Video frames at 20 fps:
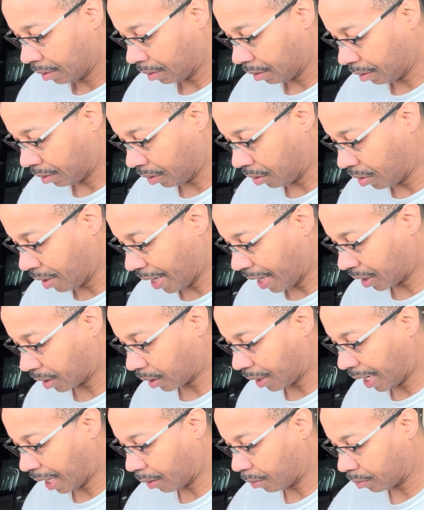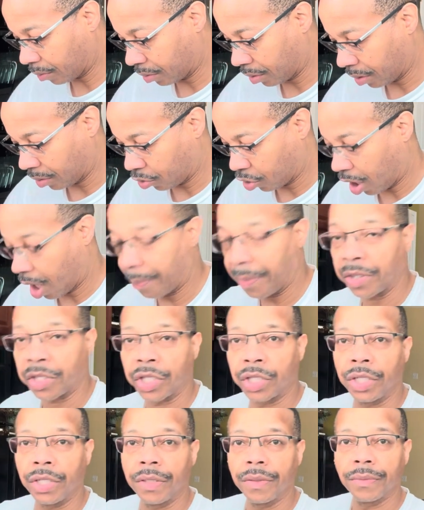Do you guys like the job that you
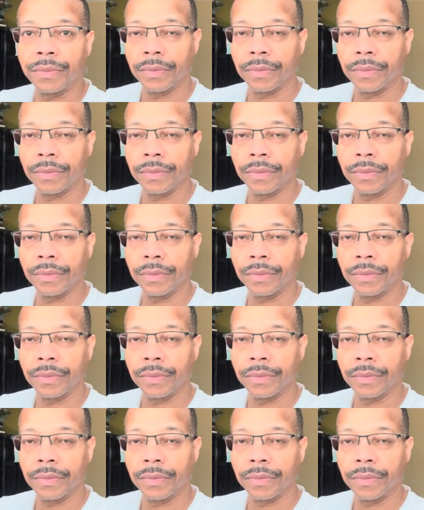do?